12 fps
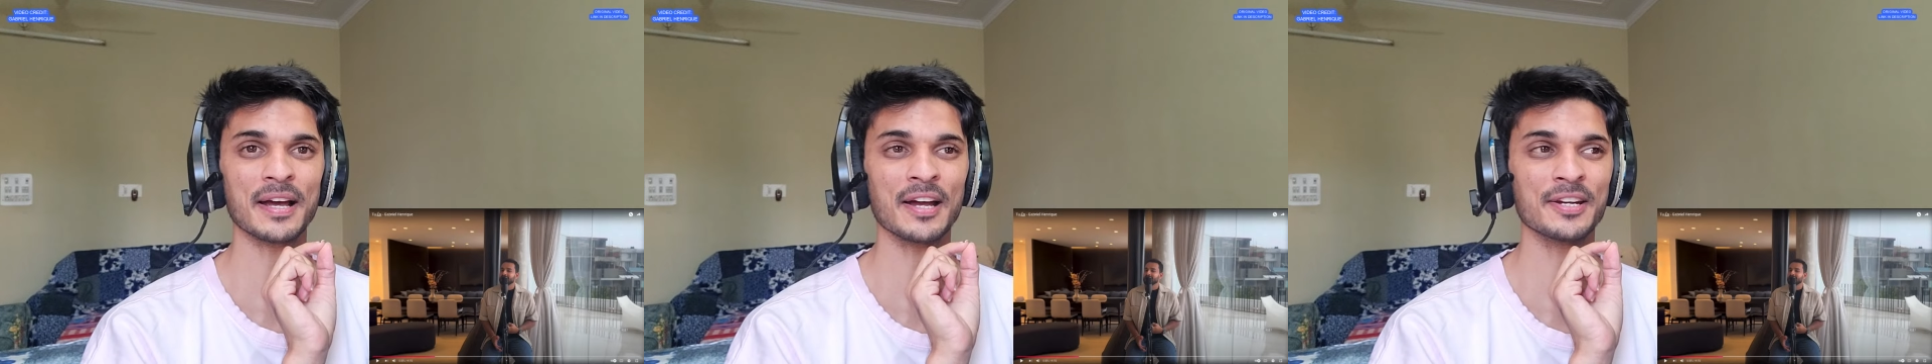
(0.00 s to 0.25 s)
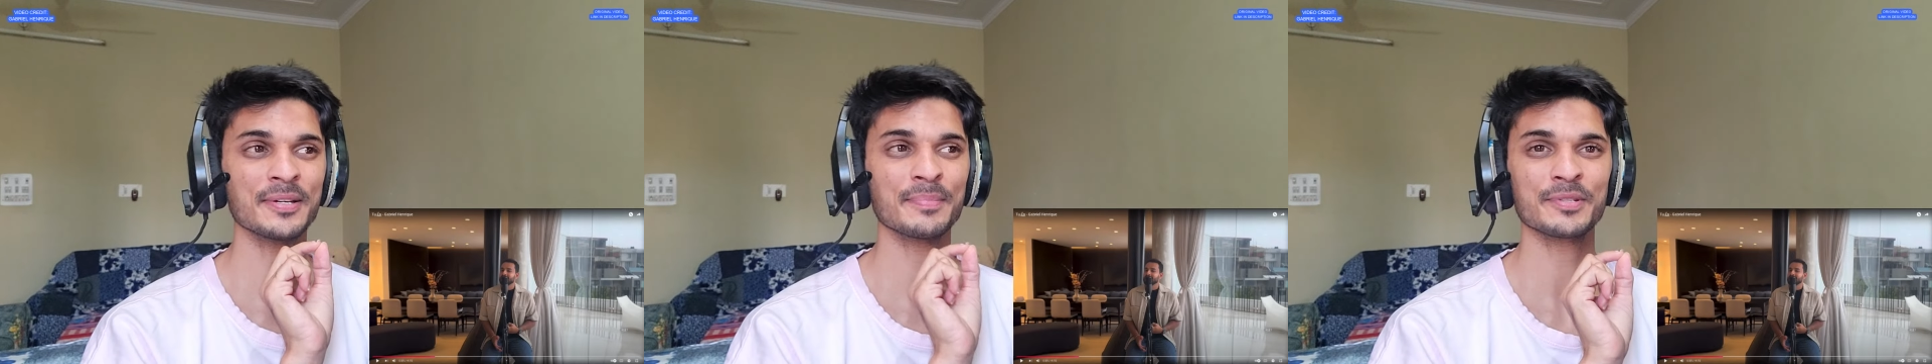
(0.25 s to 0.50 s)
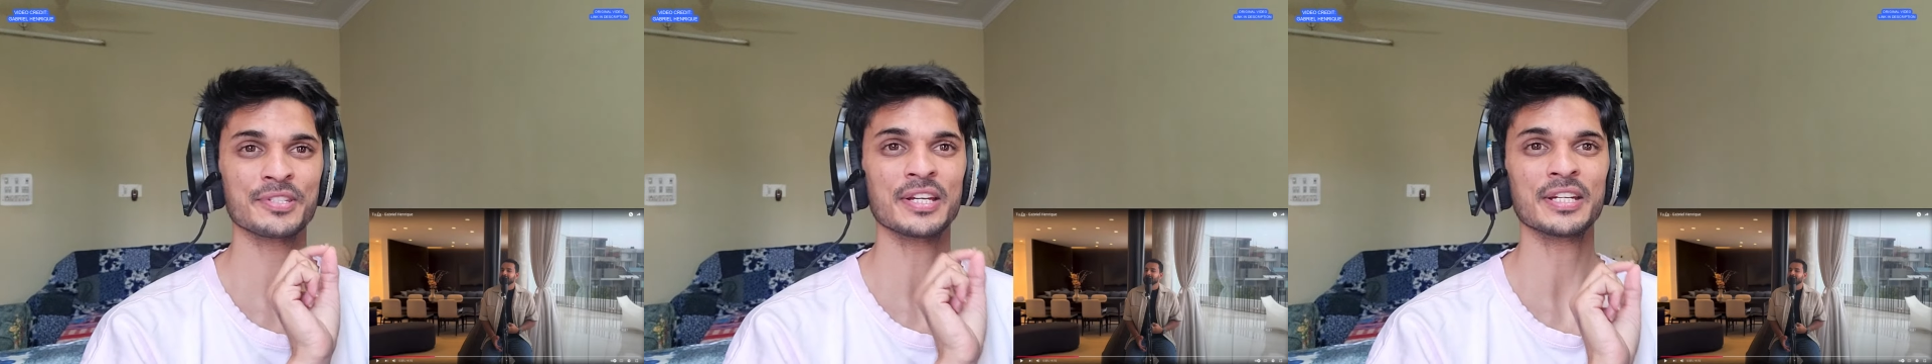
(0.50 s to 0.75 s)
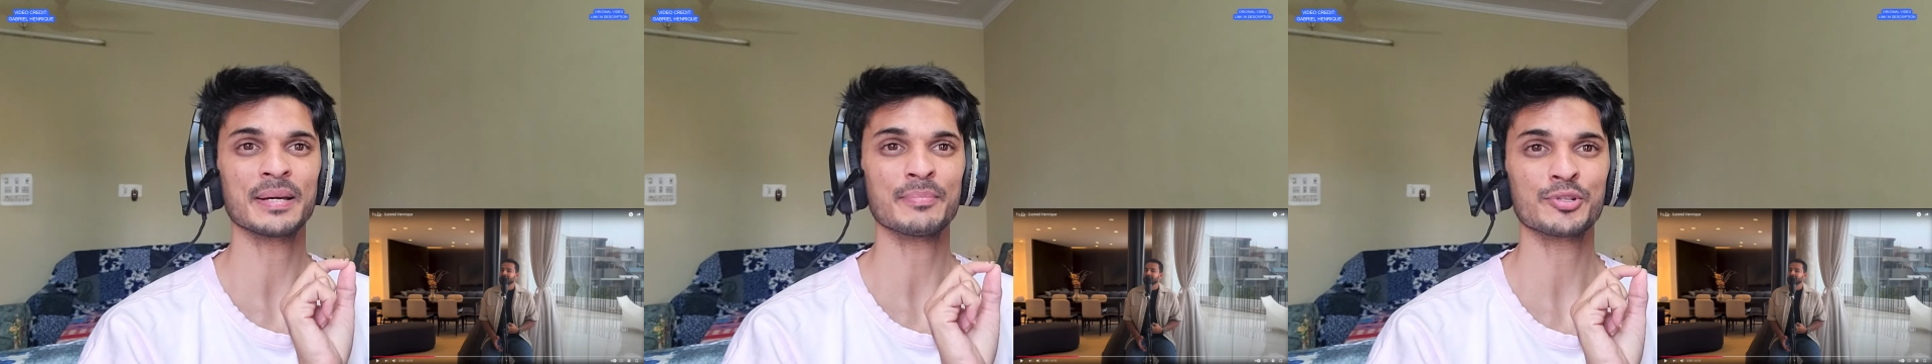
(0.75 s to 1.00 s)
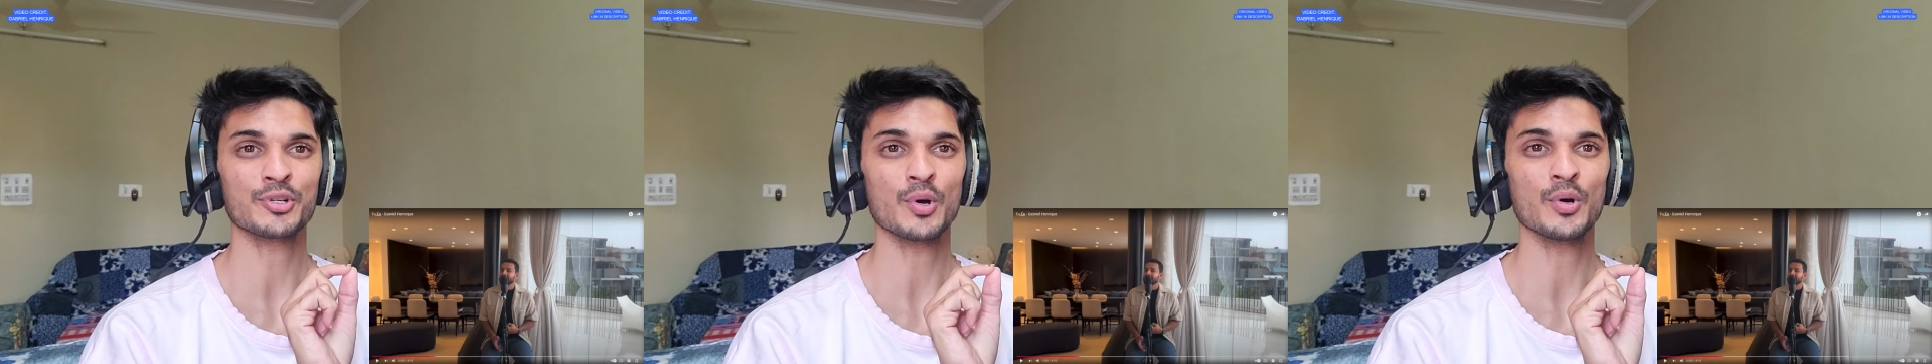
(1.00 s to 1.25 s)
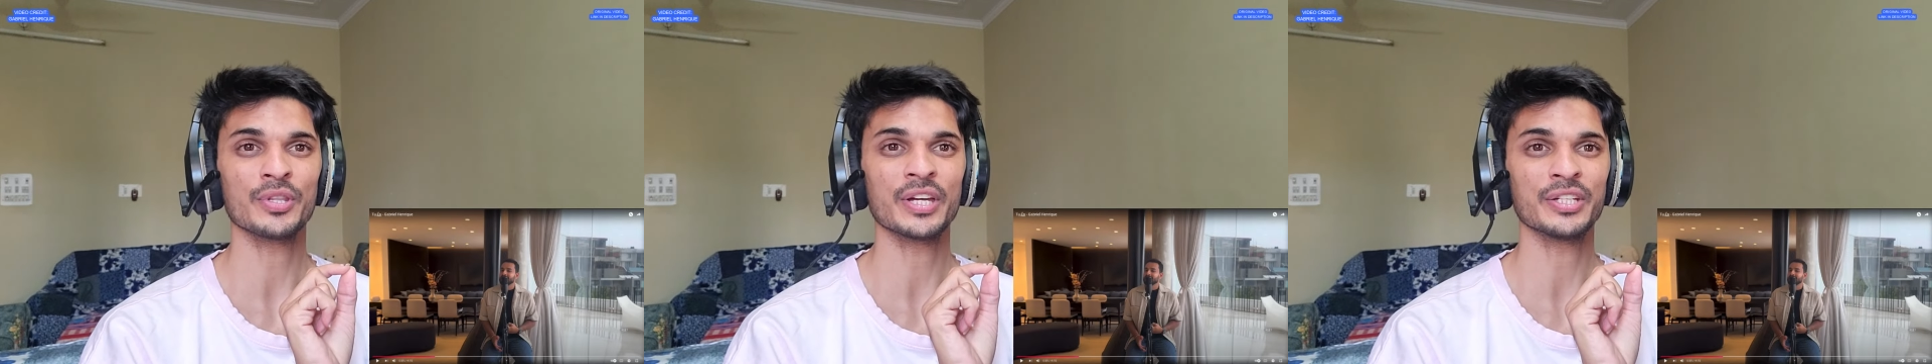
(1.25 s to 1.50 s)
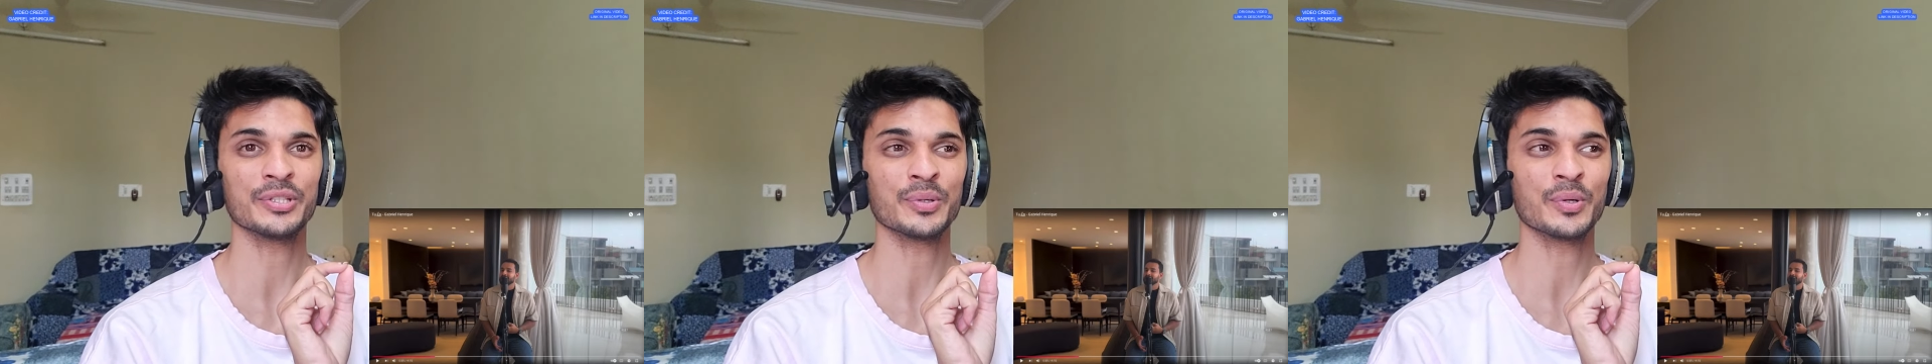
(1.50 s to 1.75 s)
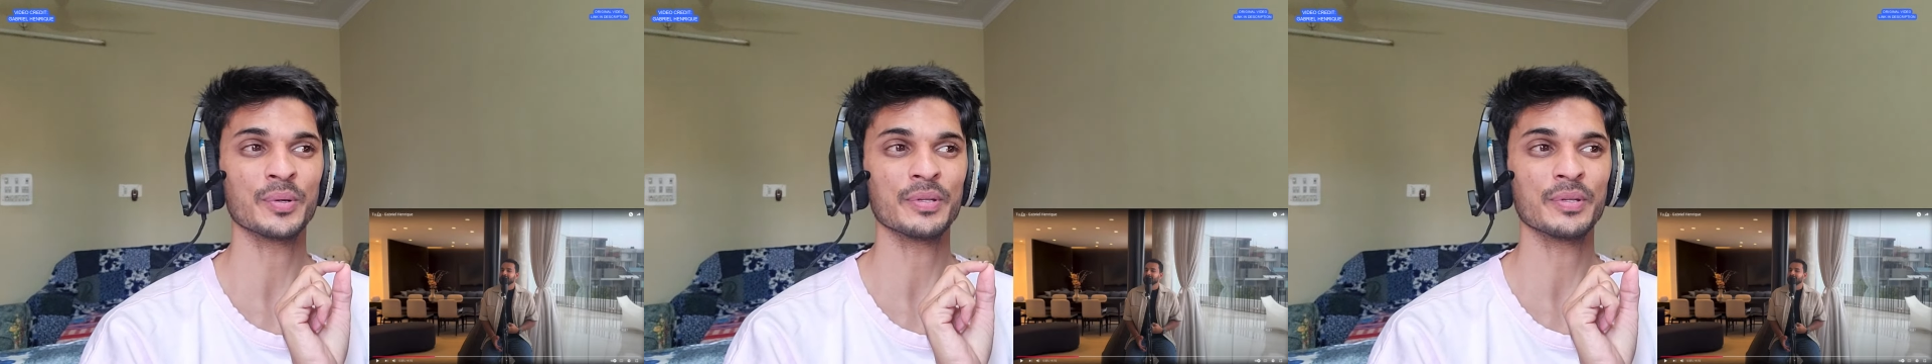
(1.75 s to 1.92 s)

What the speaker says: 100% I'm sure that, you know,